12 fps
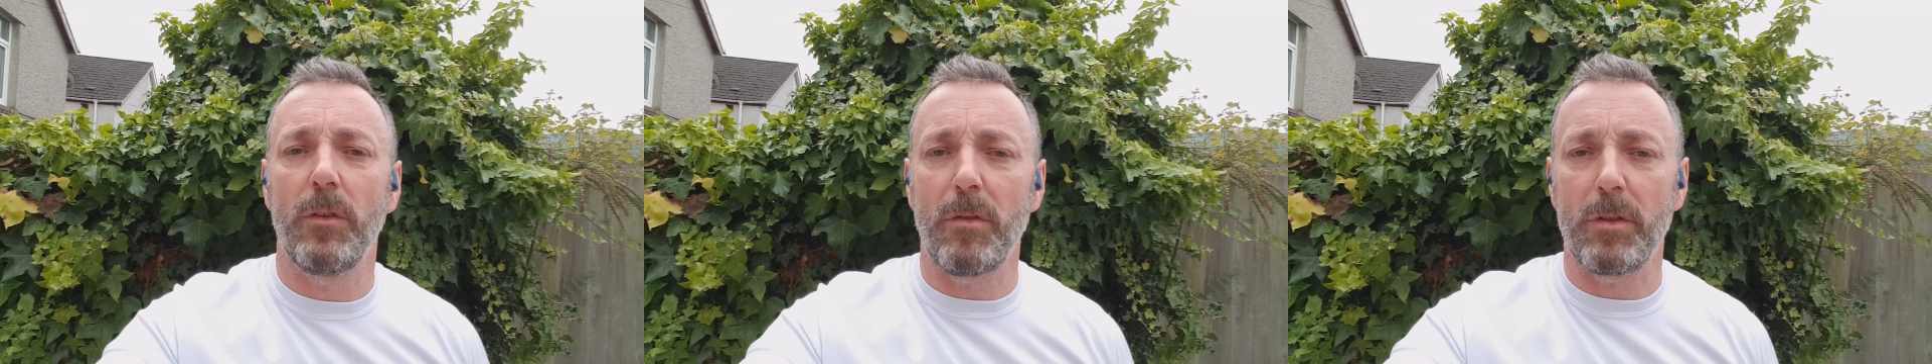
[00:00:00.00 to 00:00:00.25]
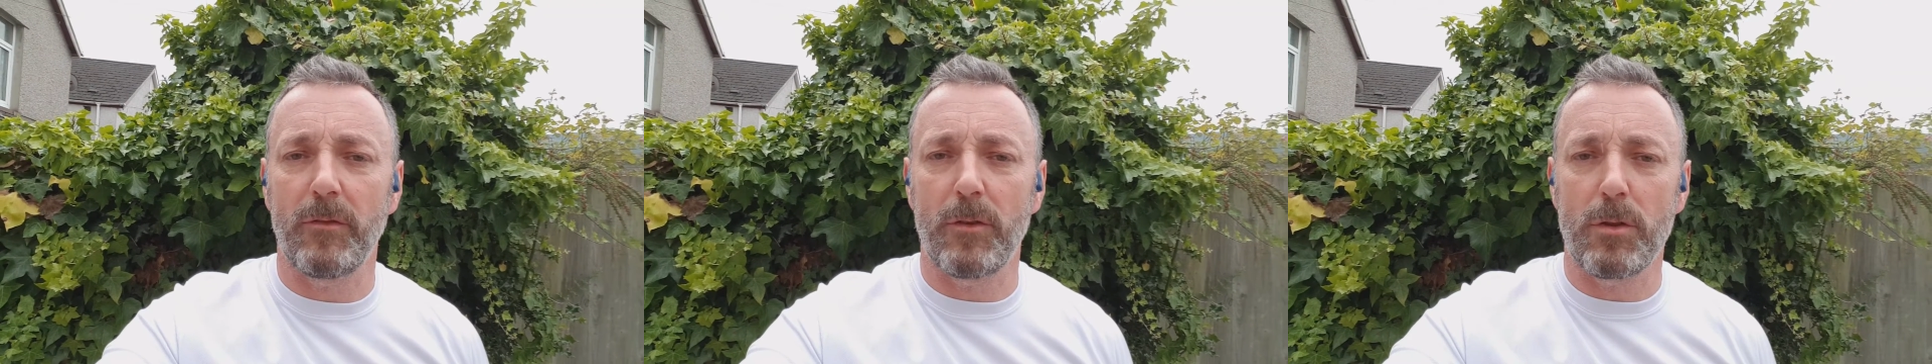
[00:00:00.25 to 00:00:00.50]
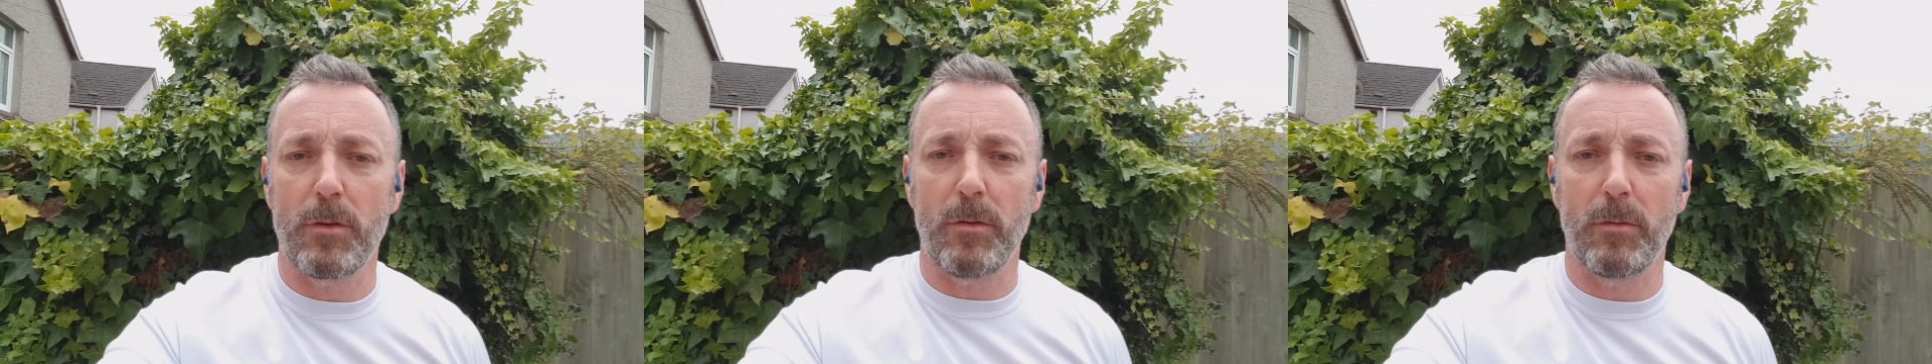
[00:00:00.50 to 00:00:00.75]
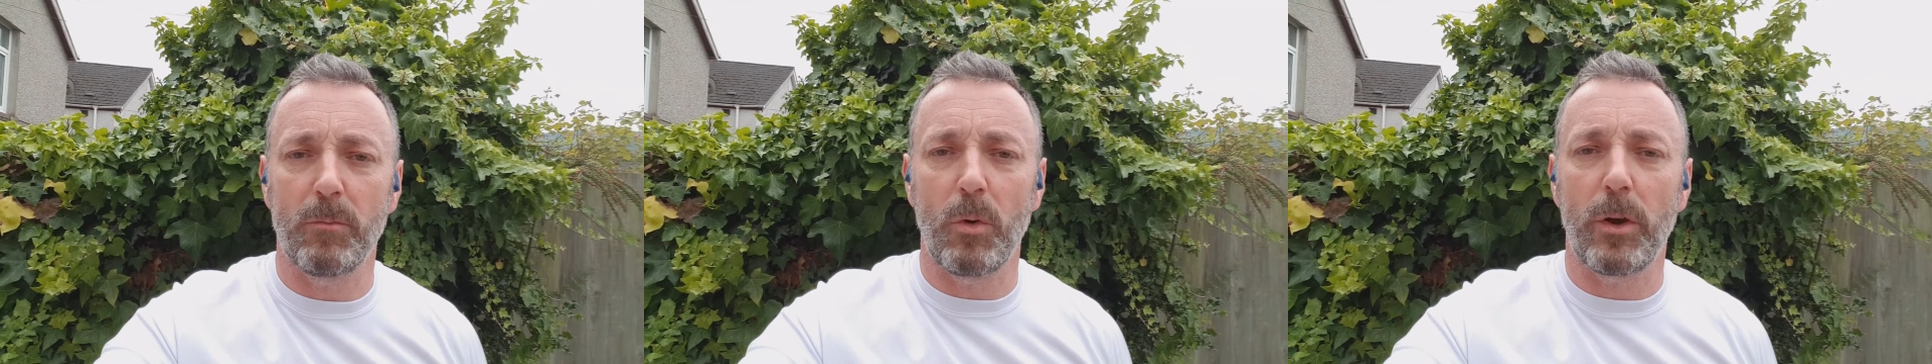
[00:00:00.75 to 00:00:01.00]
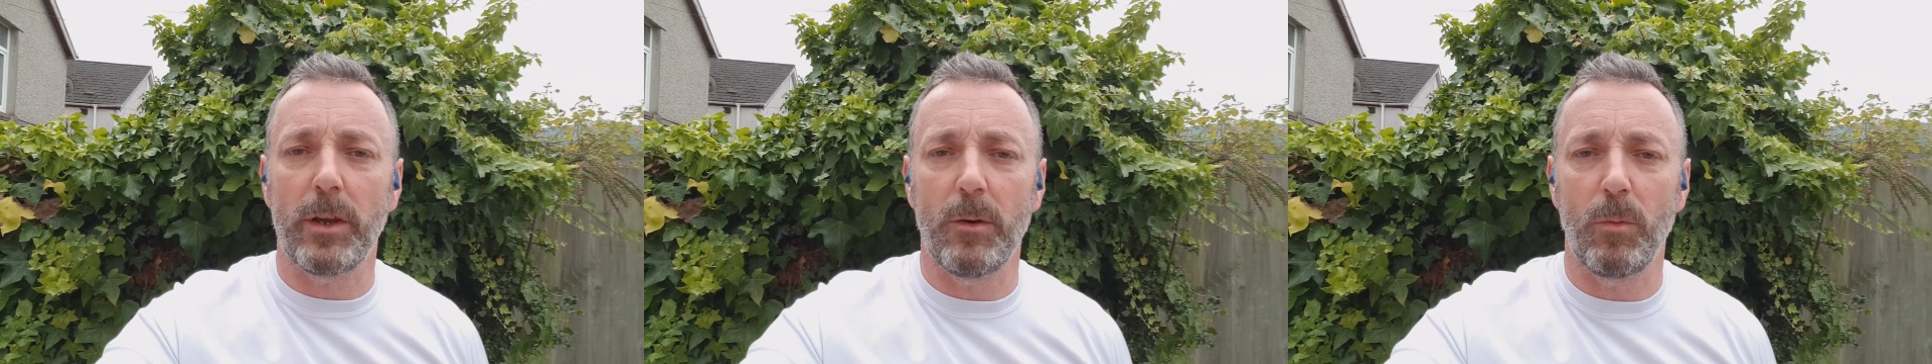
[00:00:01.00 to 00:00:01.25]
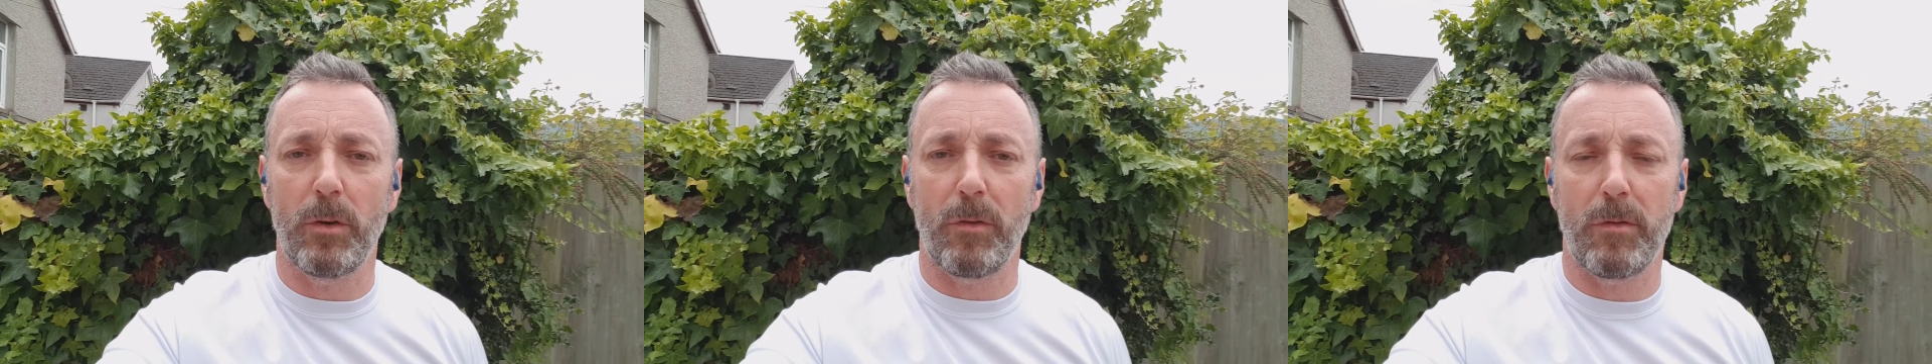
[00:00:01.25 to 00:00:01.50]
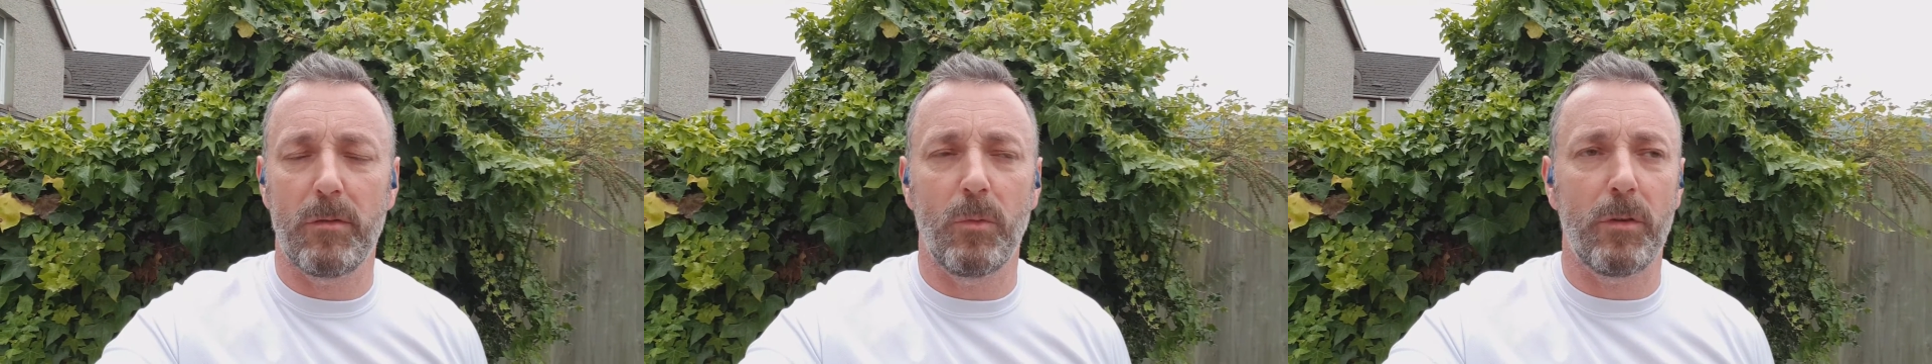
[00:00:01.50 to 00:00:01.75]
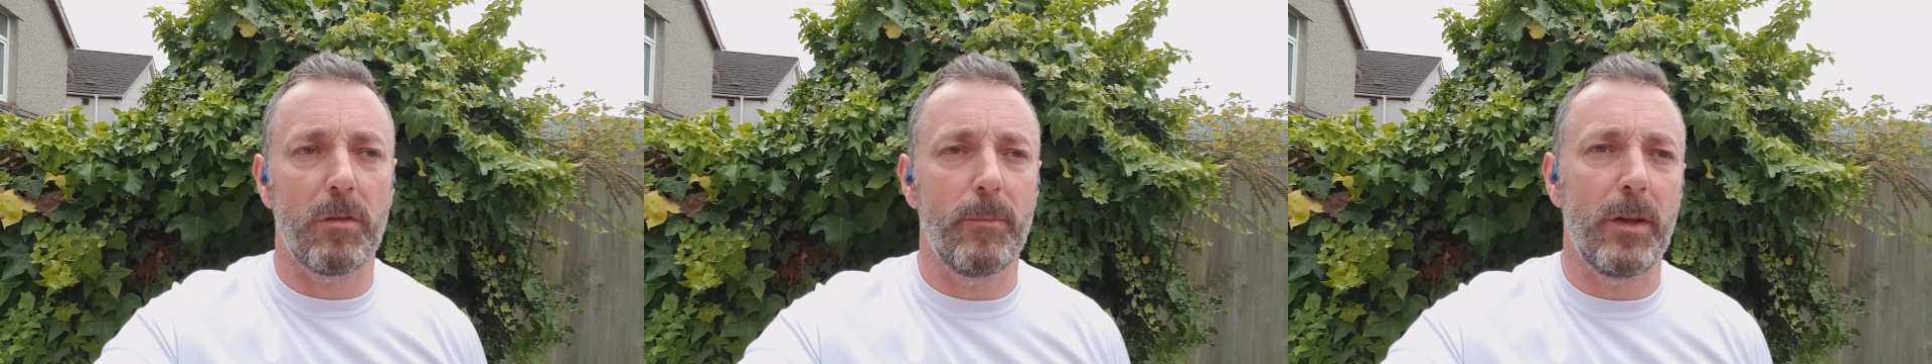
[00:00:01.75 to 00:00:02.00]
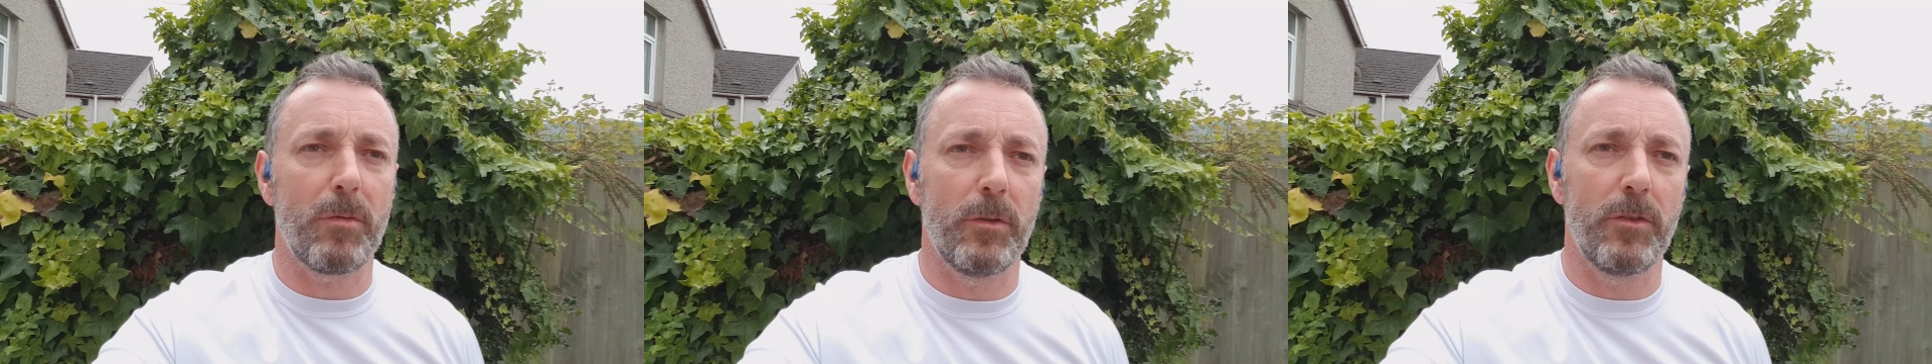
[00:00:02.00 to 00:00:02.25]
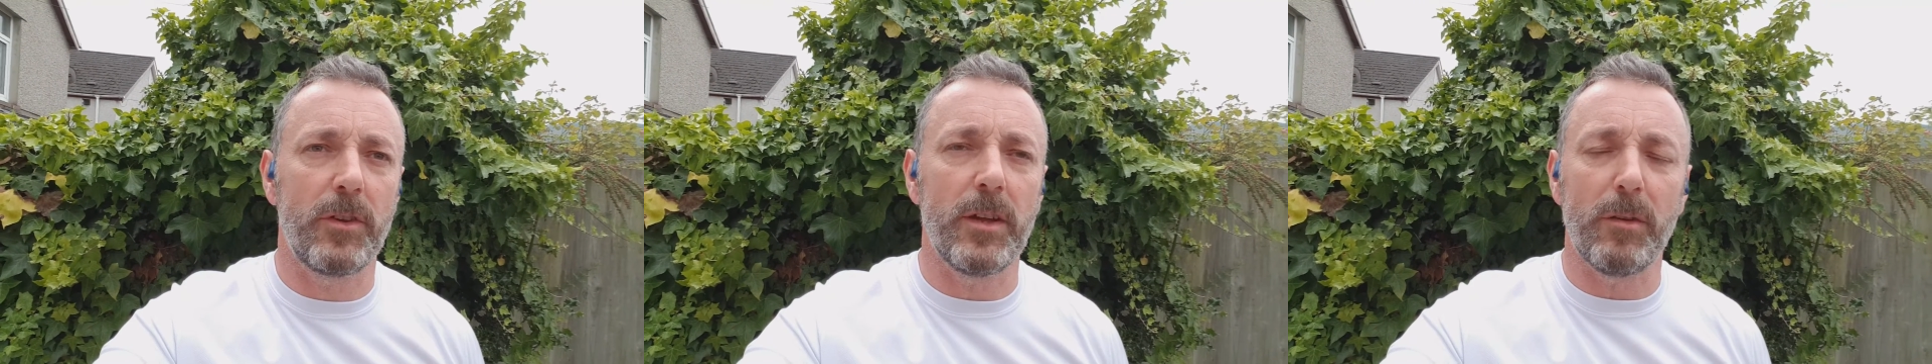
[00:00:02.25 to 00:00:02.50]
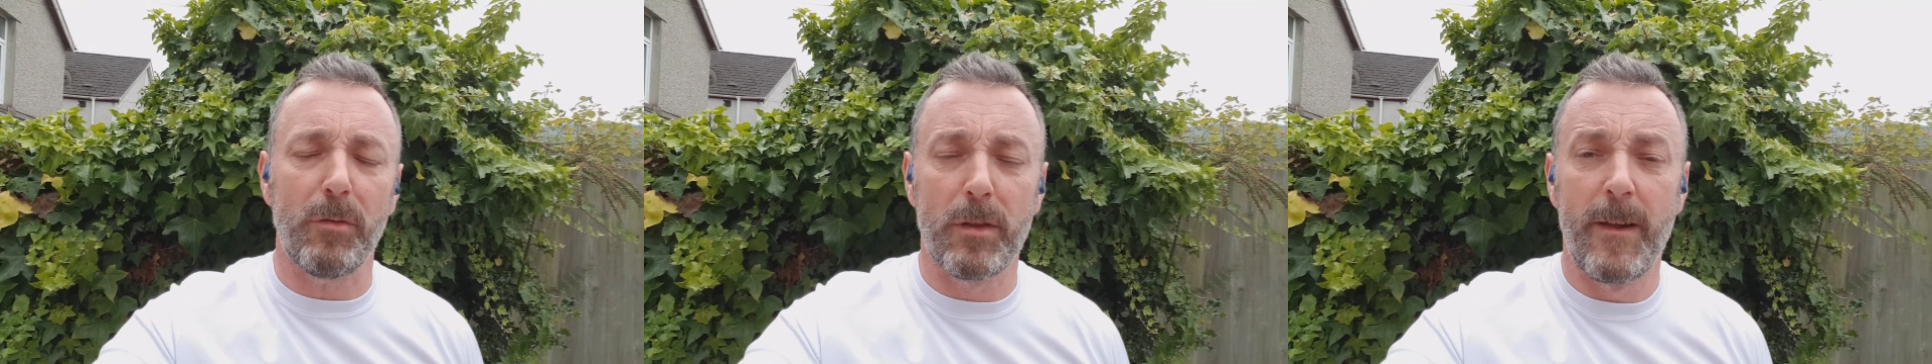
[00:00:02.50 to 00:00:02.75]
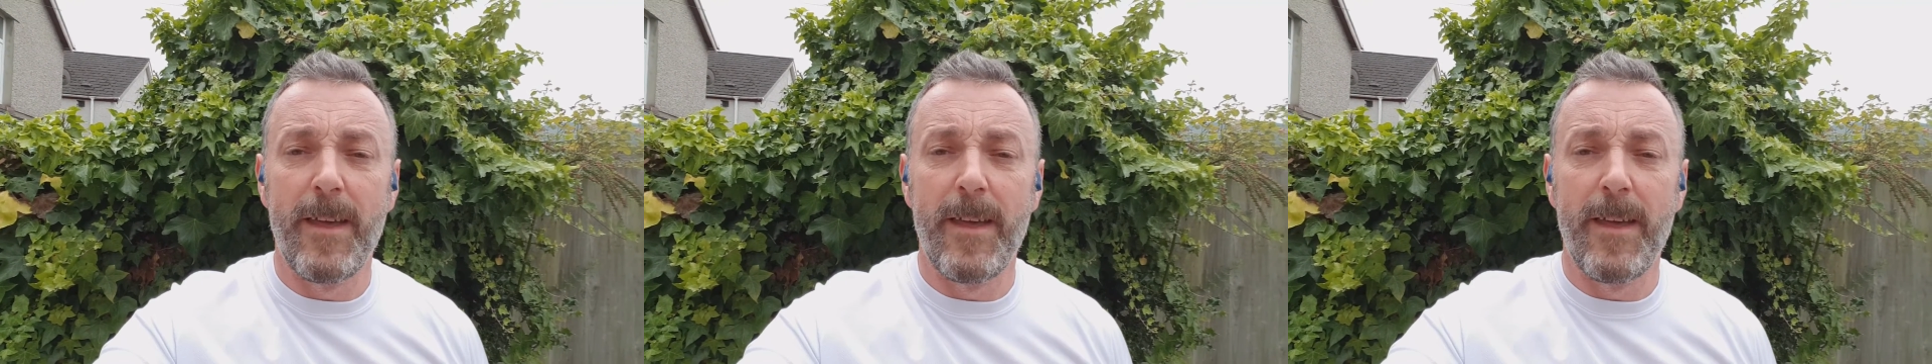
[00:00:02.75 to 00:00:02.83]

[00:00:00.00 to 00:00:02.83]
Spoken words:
these different shoes and working out what's the best one to use.